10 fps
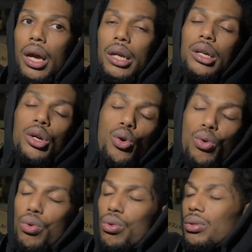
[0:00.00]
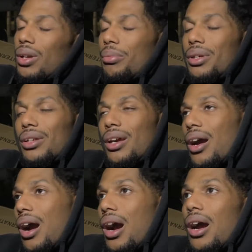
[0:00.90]
and they're cool. I mean,
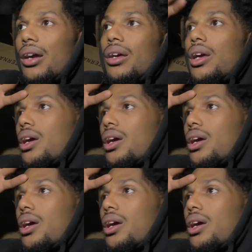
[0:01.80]
they're all right.